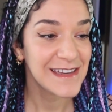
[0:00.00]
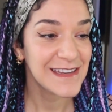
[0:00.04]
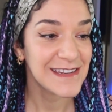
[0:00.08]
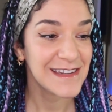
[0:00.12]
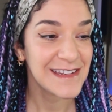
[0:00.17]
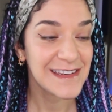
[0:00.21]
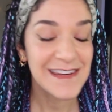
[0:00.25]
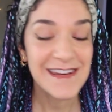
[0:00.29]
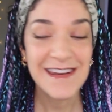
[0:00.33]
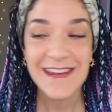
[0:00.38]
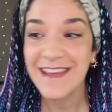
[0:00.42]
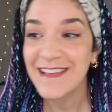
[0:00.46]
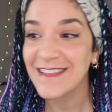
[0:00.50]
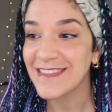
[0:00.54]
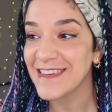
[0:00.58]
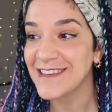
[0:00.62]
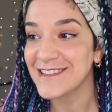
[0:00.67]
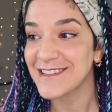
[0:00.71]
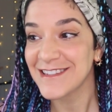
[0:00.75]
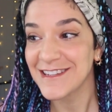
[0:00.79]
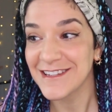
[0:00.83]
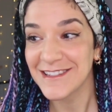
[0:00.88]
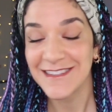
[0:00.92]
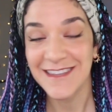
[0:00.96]

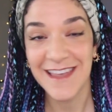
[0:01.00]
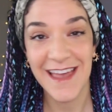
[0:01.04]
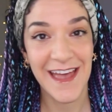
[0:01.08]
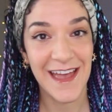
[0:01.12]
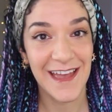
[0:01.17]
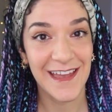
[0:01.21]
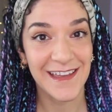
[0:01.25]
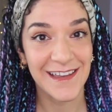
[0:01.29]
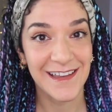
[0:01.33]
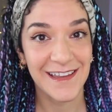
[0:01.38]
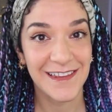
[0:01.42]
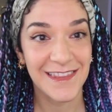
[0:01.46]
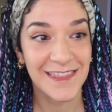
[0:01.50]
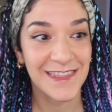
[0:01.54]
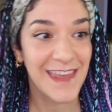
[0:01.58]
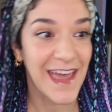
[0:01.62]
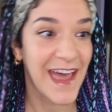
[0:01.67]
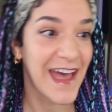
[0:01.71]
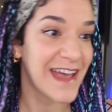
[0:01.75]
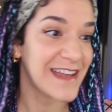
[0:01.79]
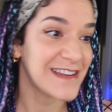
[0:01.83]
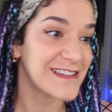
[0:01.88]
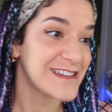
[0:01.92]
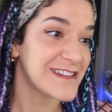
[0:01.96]
needless to say,
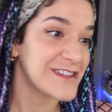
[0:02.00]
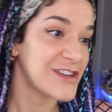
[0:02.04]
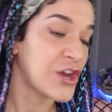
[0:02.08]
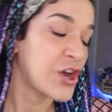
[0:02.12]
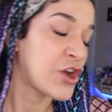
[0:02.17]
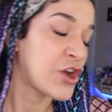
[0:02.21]
that